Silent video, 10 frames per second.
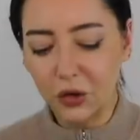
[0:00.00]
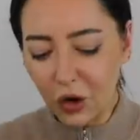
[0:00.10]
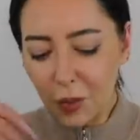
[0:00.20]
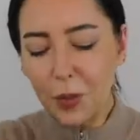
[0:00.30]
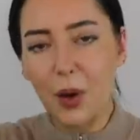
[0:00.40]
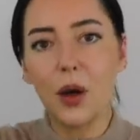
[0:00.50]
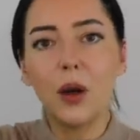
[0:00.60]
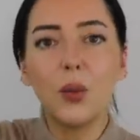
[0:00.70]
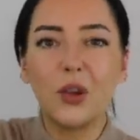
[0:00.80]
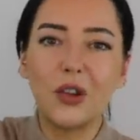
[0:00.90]

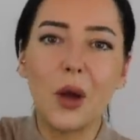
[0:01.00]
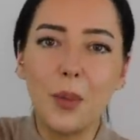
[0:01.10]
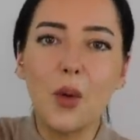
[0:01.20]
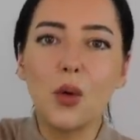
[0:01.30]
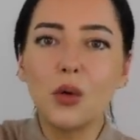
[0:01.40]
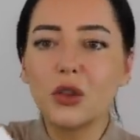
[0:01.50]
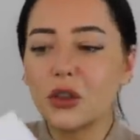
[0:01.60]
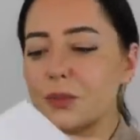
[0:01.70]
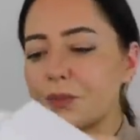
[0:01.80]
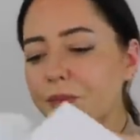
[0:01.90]
jumper, which I
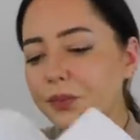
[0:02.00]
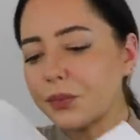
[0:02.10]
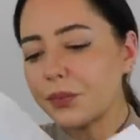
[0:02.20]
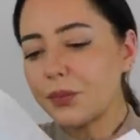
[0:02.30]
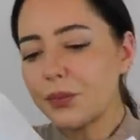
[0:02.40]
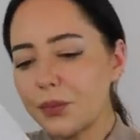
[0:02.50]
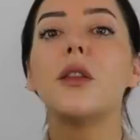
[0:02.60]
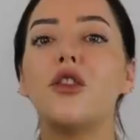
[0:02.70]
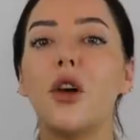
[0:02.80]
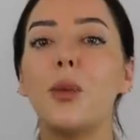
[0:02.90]
bought,
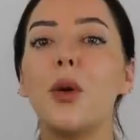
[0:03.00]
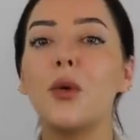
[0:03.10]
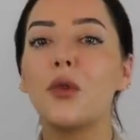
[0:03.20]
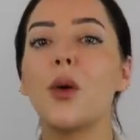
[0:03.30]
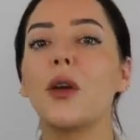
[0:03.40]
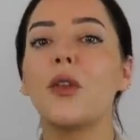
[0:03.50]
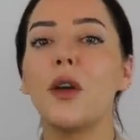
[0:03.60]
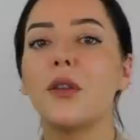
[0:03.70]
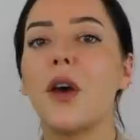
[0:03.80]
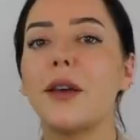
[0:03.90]
the jumper was one of
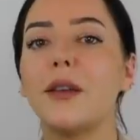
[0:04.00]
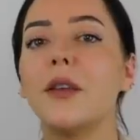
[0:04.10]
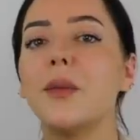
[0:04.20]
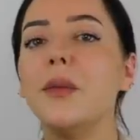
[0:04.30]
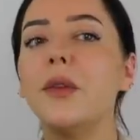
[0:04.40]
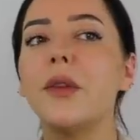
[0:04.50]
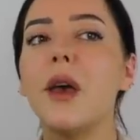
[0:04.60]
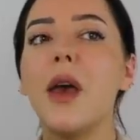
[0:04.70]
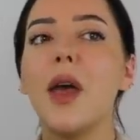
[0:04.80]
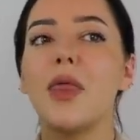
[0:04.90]
those items
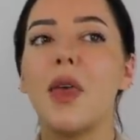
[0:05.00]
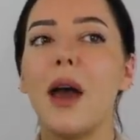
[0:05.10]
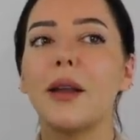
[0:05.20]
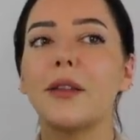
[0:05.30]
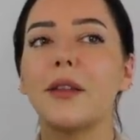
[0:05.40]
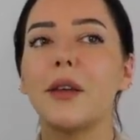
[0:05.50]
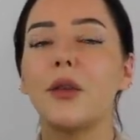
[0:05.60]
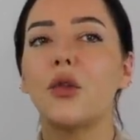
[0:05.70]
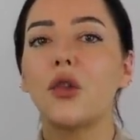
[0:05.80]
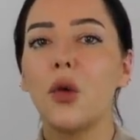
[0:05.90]
that
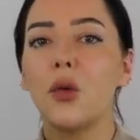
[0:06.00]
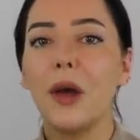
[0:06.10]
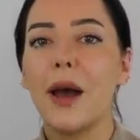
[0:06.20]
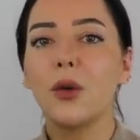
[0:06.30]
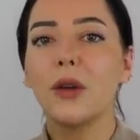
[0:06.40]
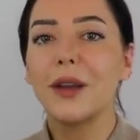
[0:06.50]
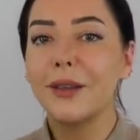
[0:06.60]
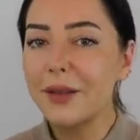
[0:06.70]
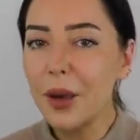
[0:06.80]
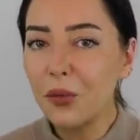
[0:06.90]
sold out
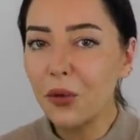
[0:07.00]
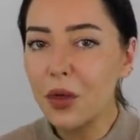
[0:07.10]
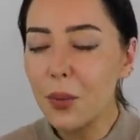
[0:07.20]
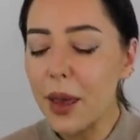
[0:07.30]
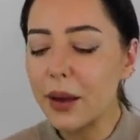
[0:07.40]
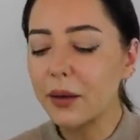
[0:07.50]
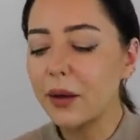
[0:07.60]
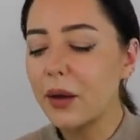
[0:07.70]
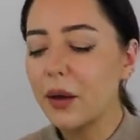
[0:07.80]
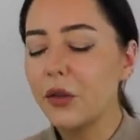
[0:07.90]
except for in the
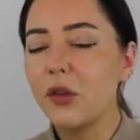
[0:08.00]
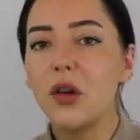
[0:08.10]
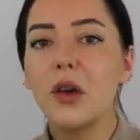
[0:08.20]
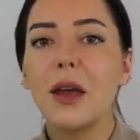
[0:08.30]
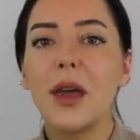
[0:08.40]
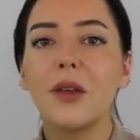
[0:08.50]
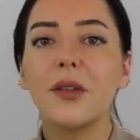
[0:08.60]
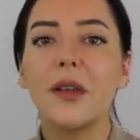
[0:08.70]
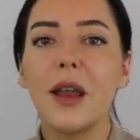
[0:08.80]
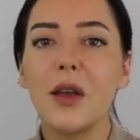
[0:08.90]
pink. So you could get
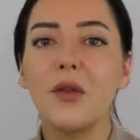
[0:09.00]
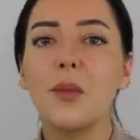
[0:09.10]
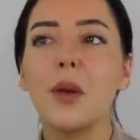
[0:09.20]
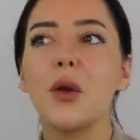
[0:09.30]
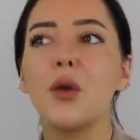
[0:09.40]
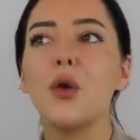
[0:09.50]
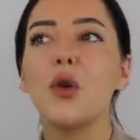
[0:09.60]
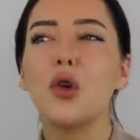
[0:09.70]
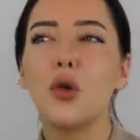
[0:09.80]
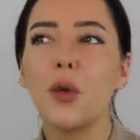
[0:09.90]
this in navy blue,
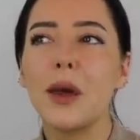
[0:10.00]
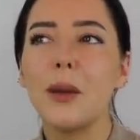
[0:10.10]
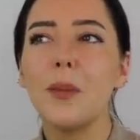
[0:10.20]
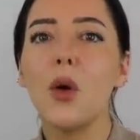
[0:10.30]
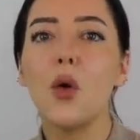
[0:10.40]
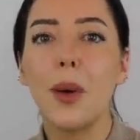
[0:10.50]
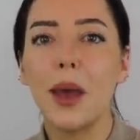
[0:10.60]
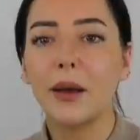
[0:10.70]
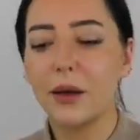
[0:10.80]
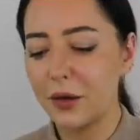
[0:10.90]
cream or
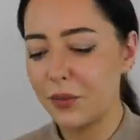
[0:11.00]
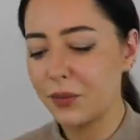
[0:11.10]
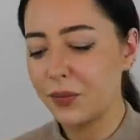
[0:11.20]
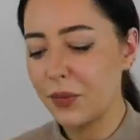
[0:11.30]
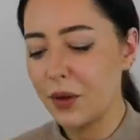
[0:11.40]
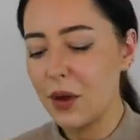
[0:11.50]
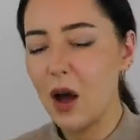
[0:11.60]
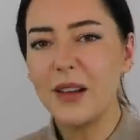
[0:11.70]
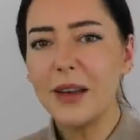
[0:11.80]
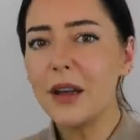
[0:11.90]
pink.
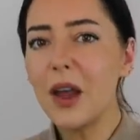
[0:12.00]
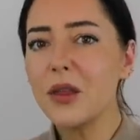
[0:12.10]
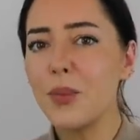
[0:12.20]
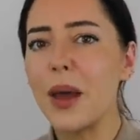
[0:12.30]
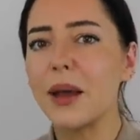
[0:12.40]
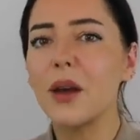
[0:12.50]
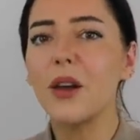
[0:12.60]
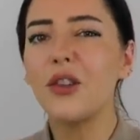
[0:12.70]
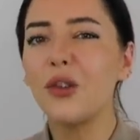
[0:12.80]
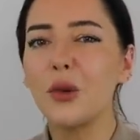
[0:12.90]
I did like the pink,
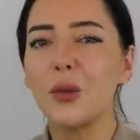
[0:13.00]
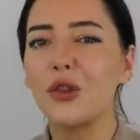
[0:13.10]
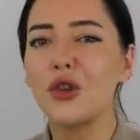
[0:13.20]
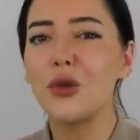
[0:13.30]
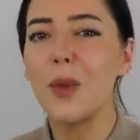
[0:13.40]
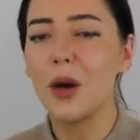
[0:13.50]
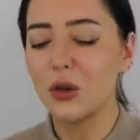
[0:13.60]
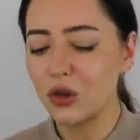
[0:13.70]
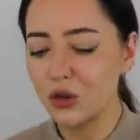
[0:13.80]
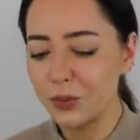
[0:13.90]
I just thought it was too much.